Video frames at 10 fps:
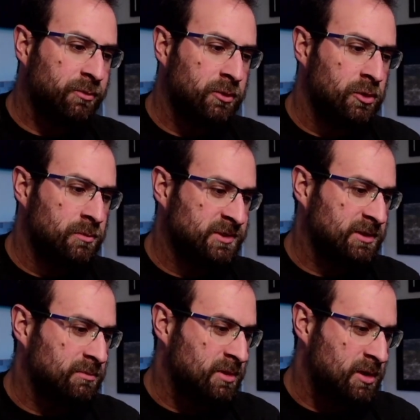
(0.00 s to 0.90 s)
rooms,
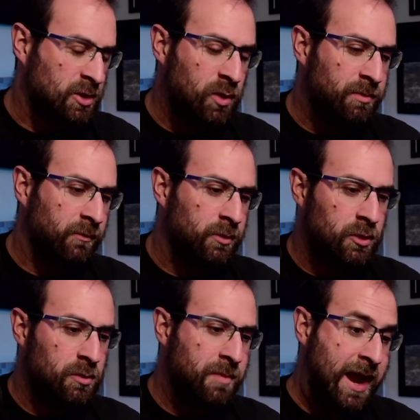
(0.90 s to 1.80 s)
the equipment
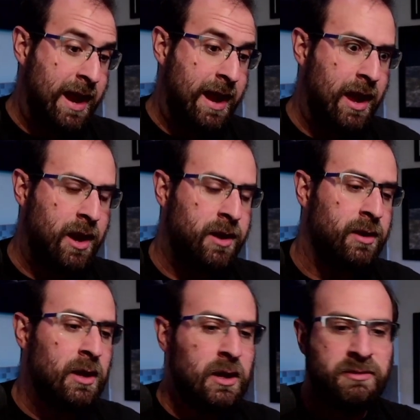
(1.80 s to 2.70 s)
room, and
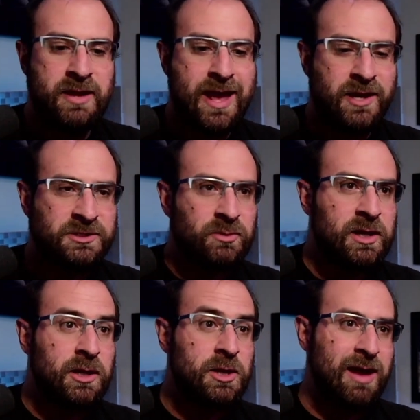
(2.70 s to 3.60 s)
the edit
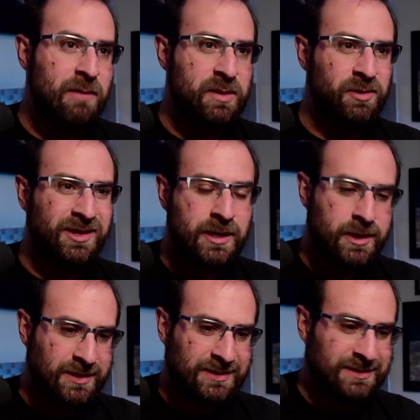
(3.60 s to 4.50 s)
suite. You had people that needed
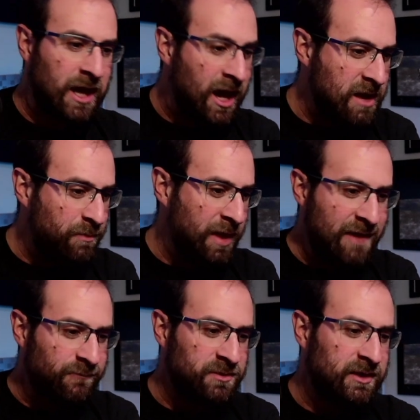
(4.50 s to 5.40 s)
to type
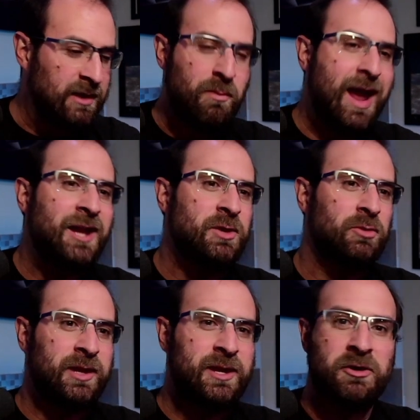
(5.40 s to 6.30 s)
everything
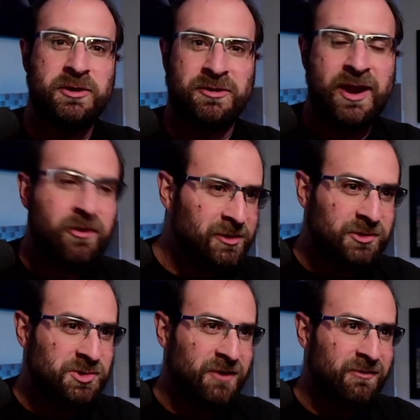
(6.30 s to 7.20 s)
manually on your character
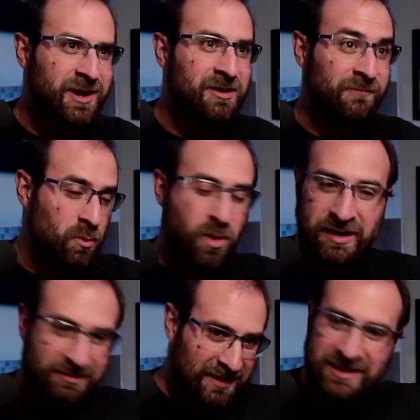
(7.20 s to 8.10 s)
generator if you
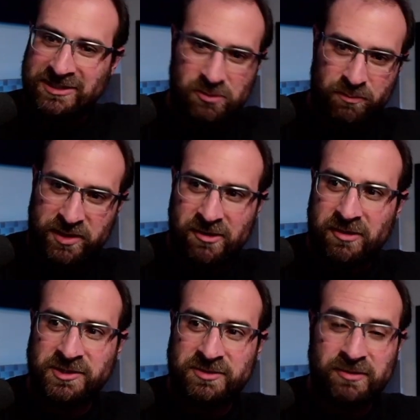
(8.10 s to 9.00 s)
wanted things to appear
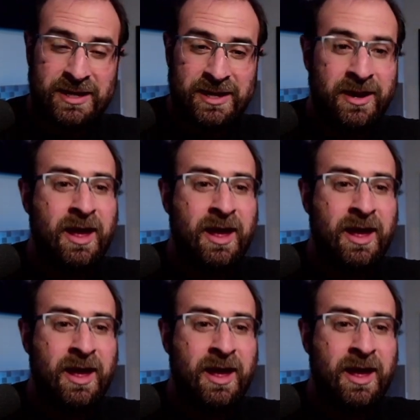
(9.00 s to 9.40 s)
on the screen.